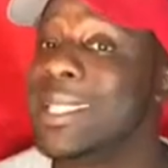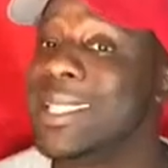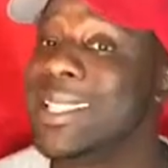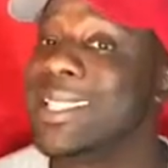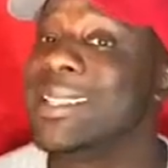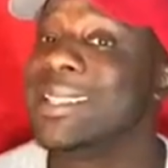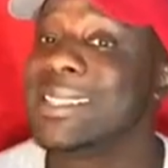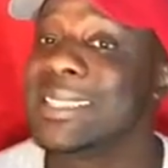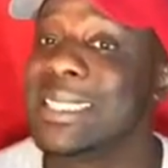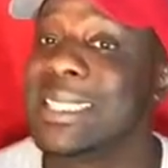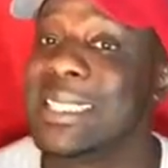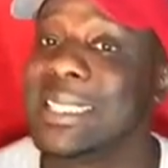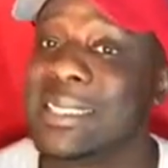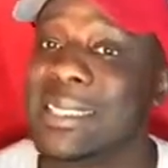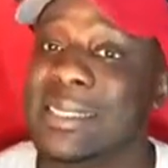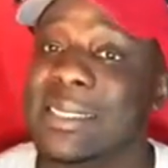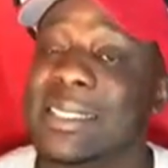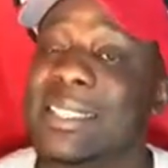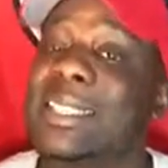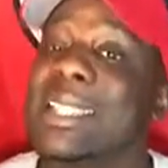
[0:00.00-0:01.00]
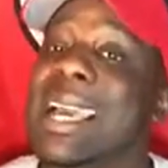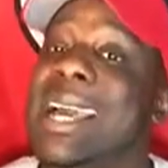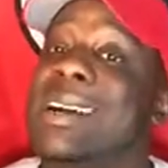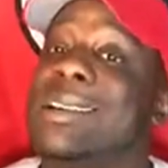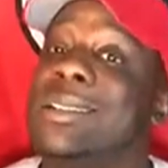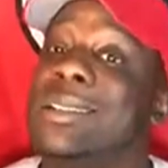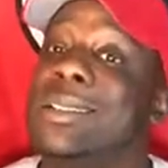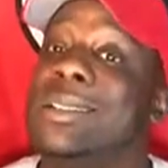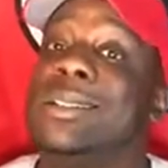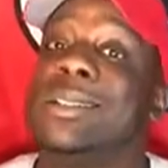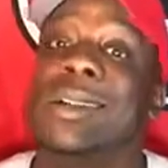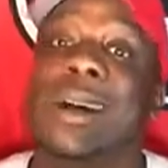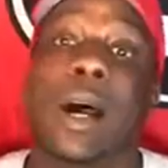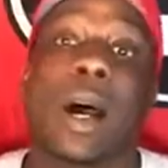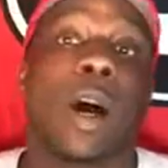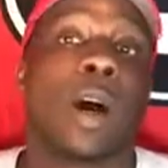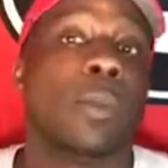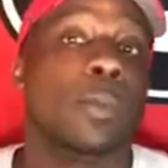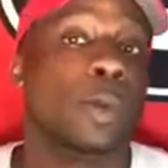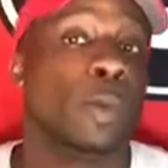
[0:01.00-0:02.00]
get a chance to see how good
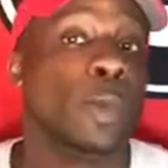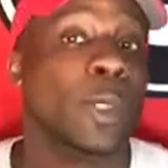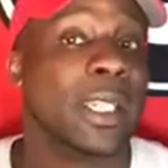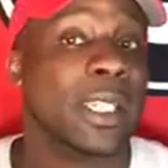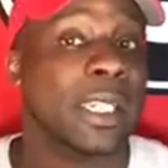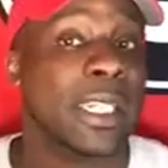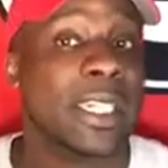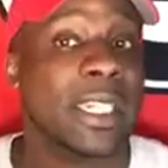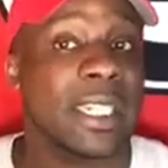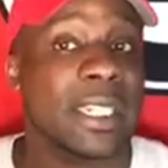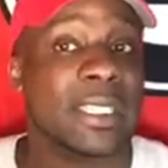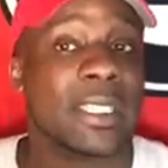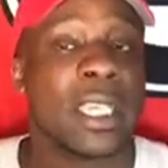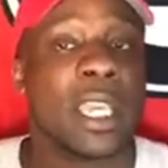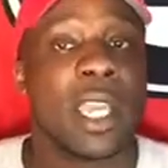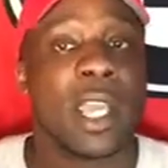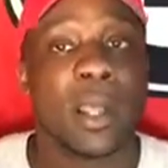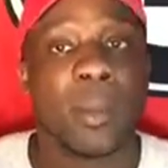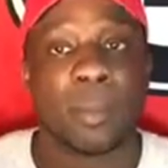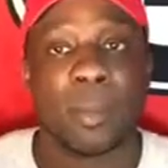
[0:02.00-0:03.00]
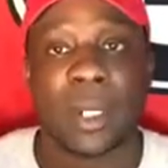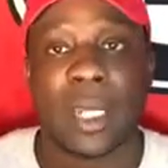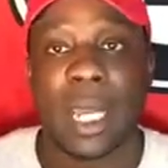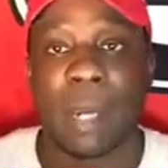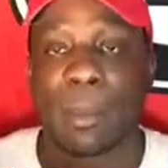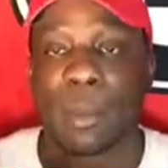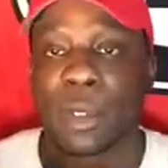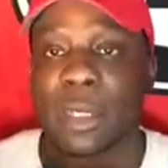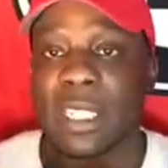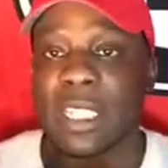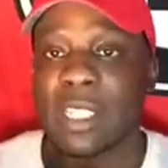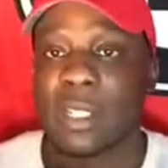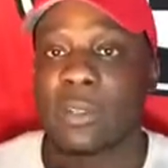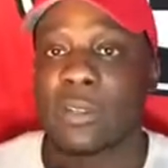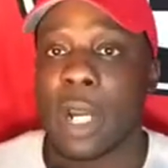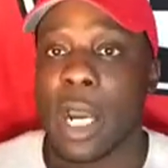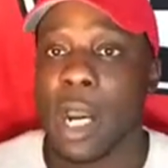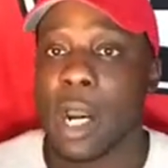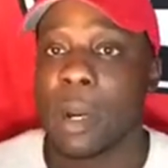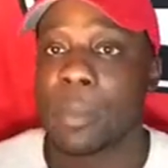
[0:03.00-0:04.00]
Auburn really is. But I'm going to
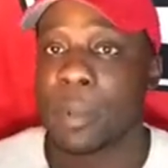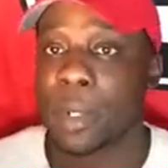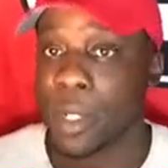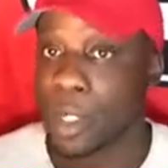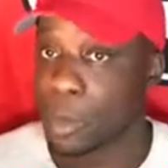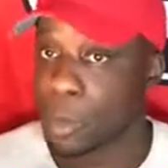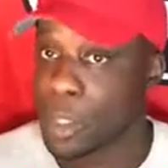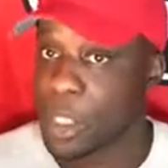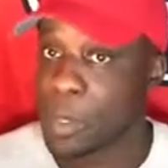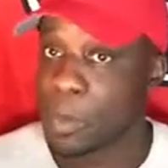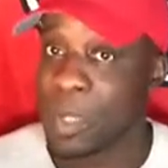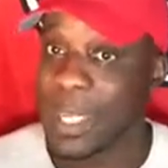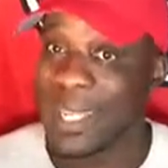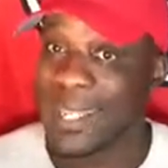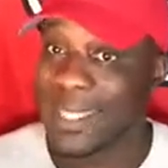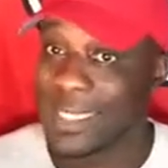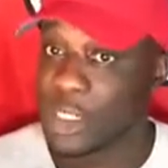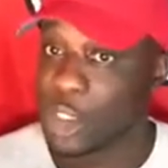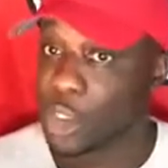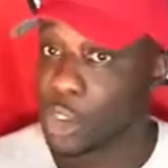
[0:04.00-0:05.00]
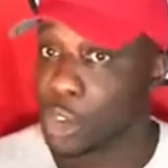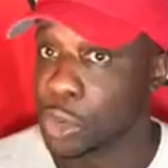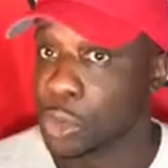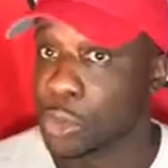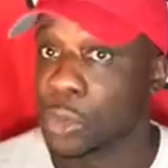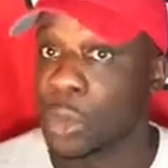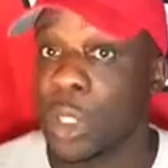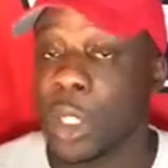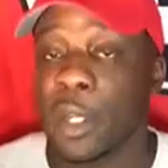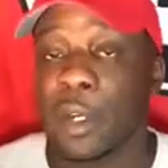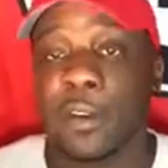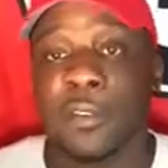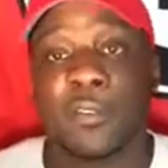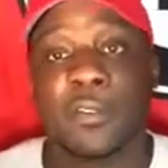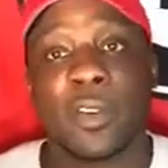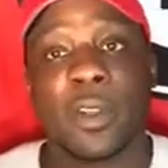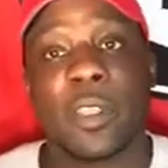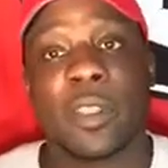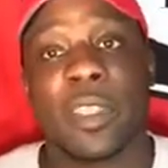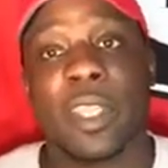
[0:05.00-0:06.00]
give Auburn the respect that's due
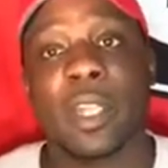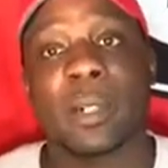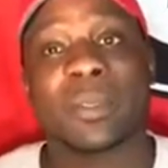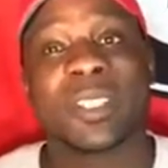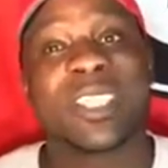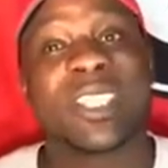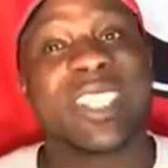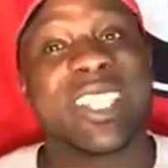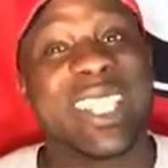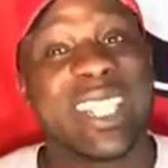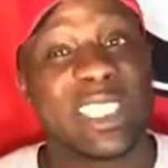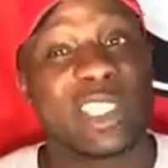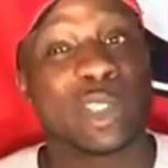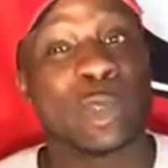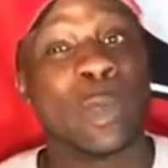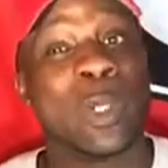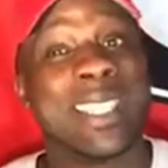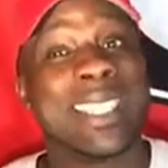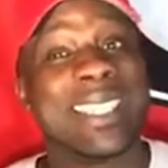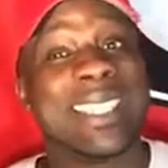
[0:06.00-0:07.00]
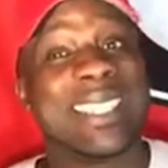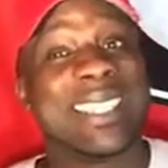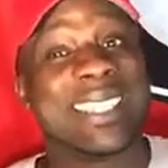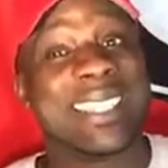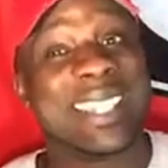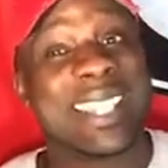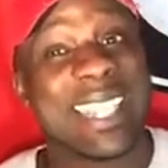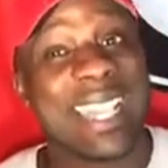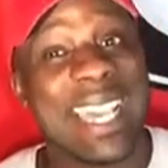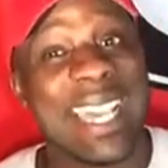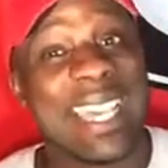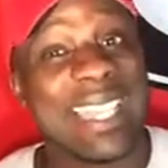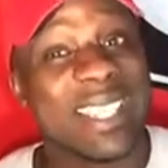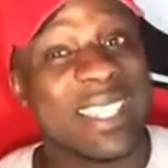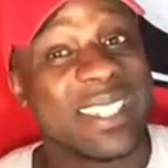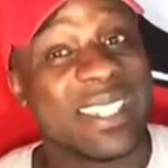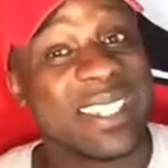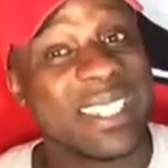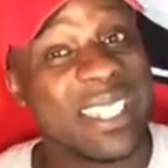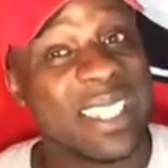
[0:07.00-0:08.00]
for them scheduling the kind
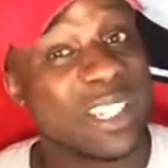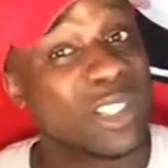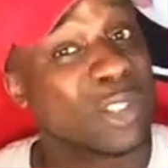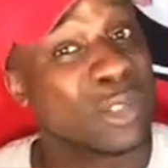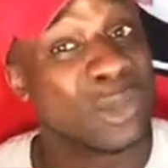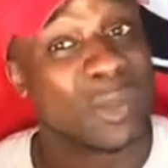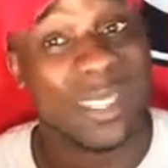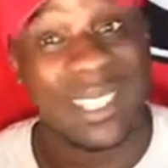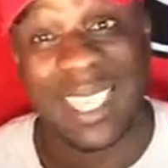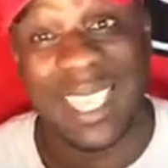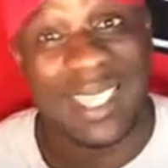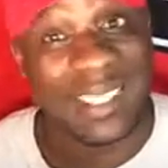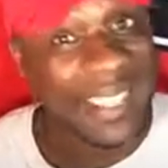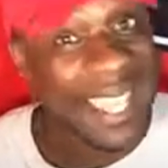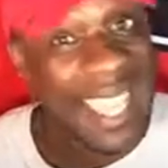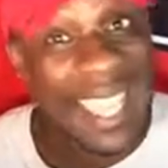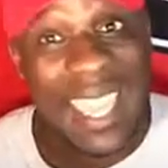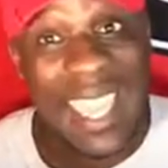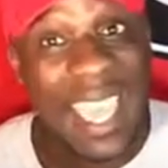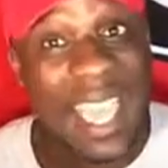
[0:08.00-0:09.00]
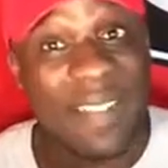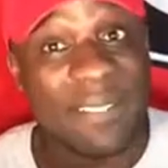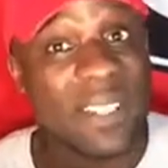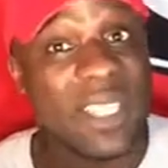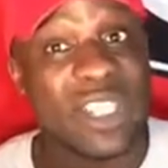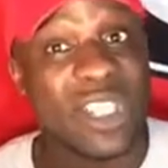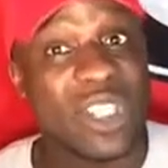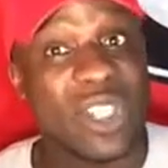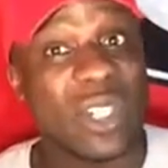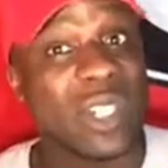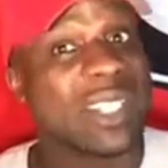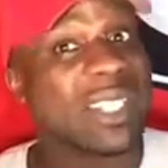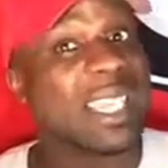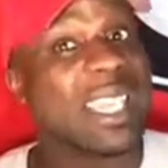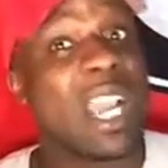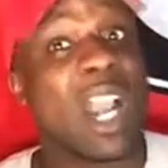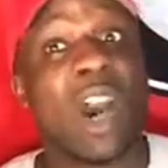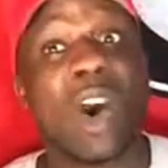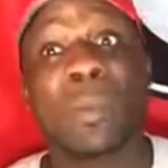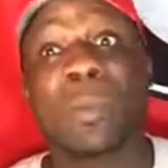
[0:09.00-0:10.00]
of schedule that they have this year. I
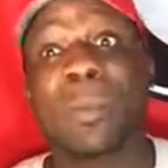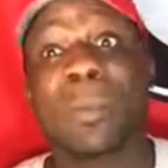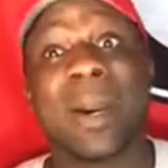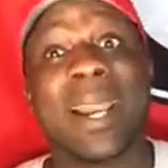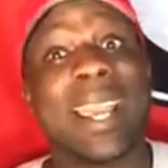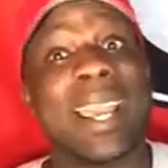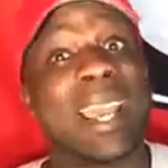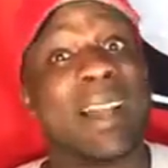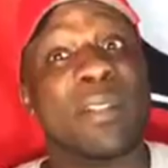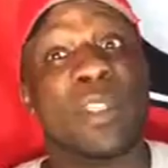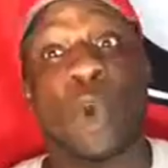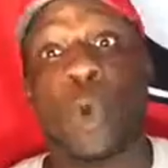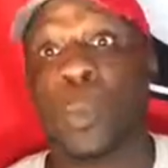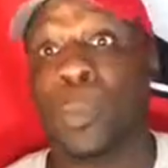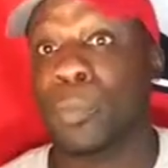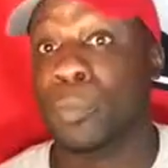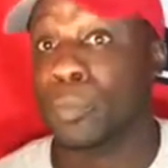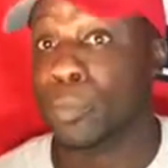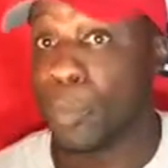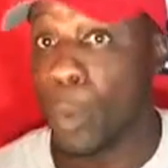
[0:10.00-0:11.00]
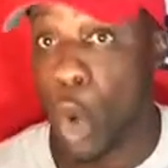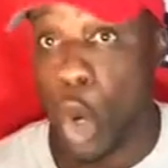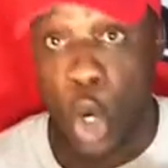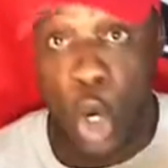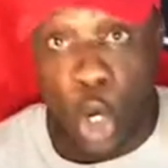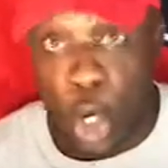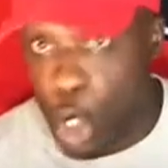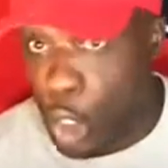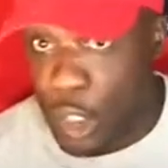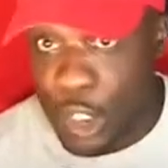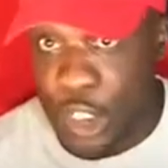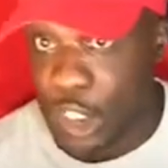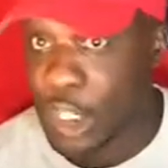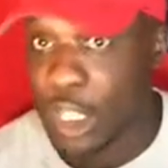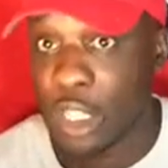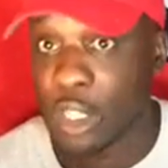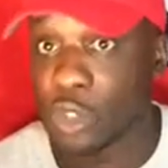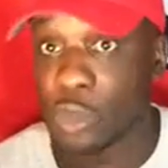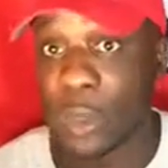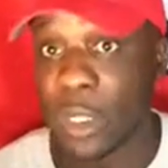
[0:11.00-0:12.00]
think Auburn might have the hardest
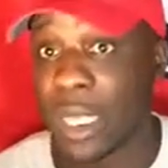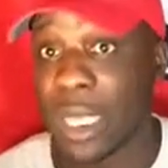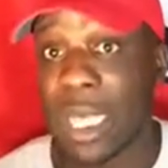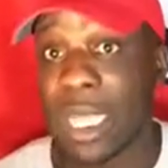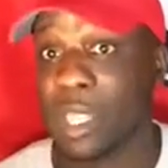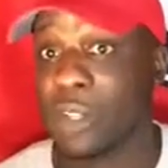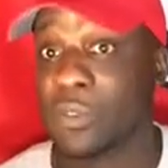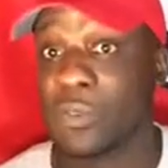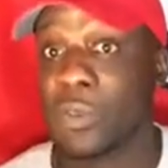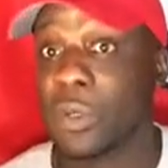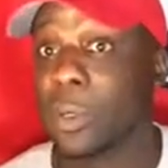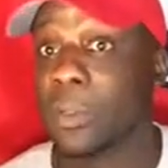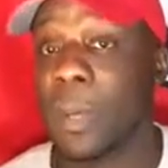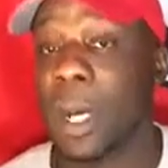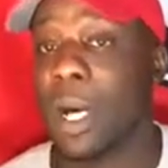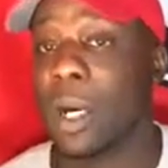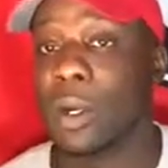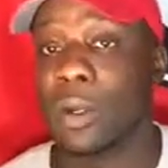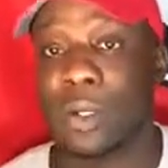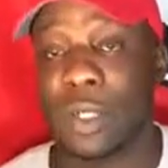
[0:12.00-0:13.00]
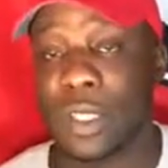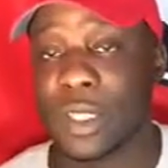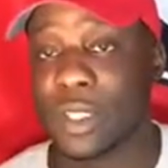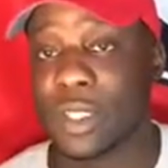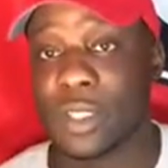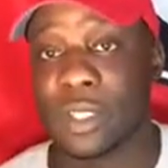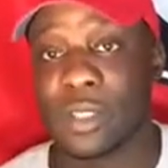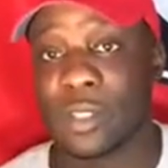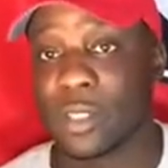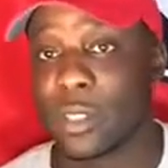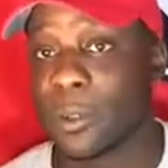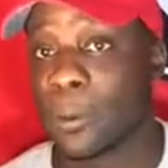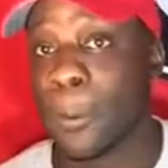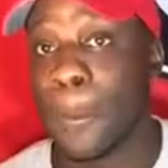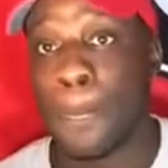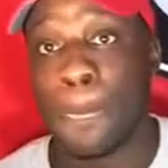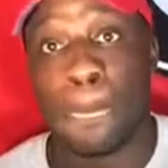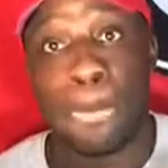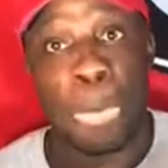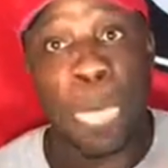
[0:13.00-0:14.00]
schedule in college football this year. So
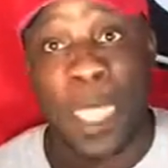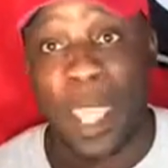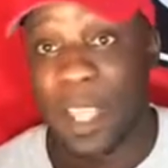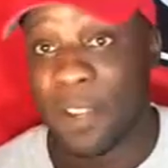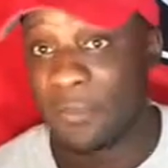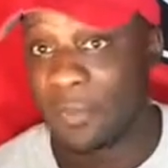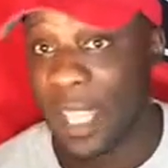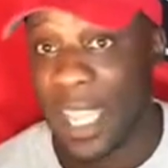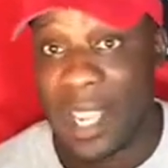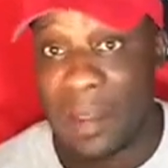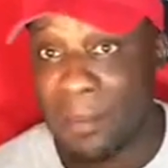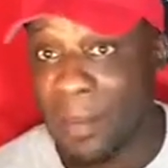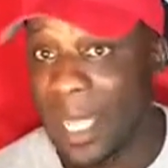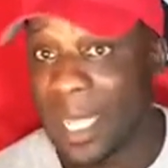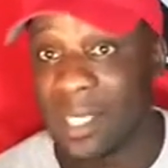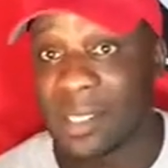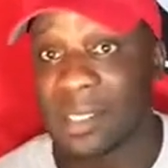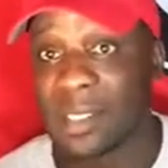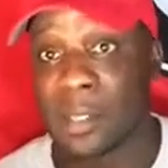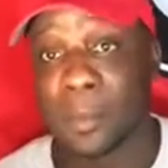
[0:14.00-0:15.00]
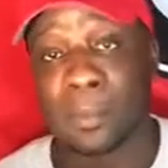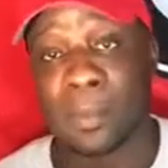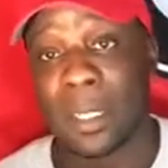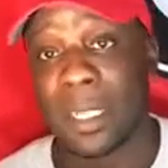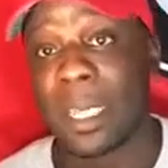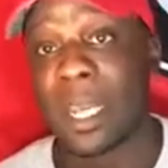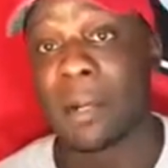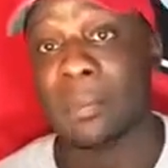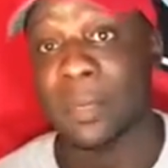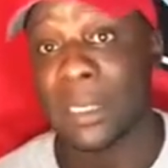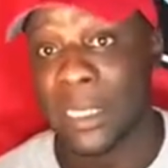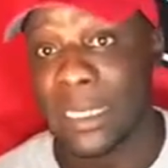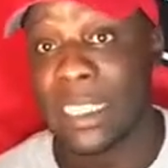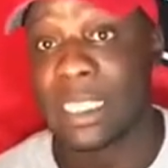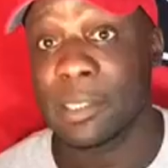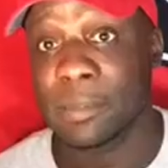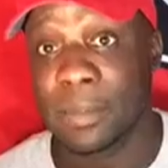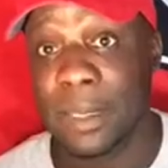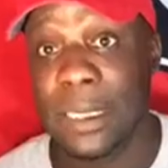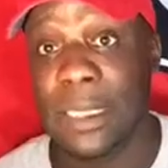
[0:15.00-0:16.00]
if they make it to the playoff,
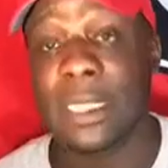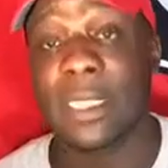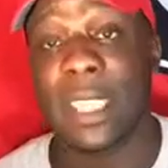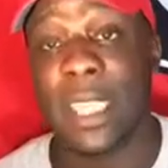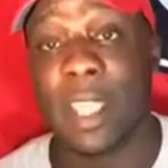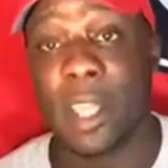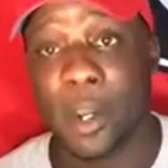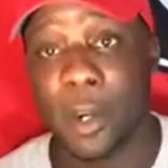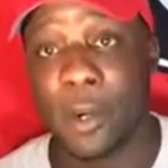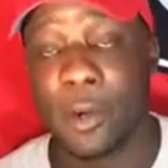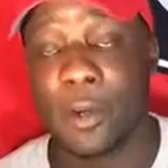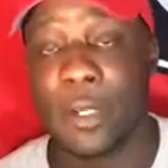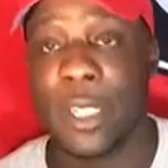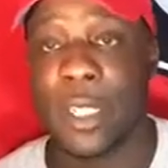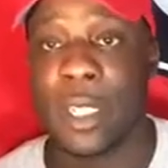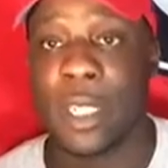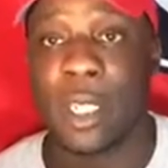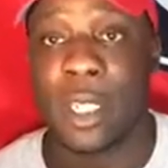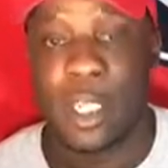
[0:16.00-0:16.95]
believe me, they earned it.